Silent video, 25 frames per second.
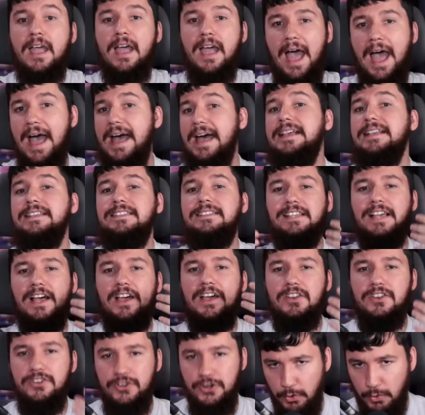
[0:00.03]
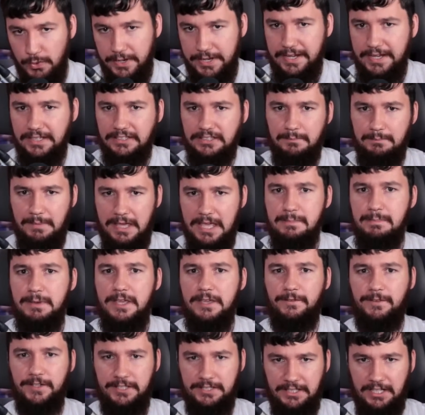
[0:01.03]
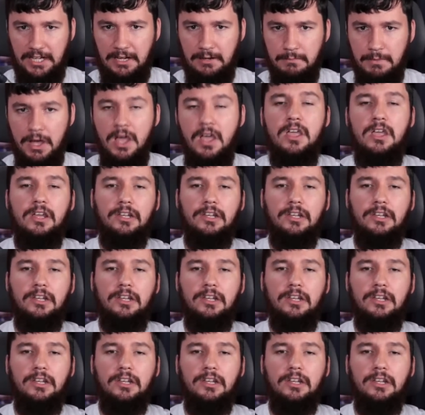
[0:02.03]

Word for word: As annoying as it may be for some,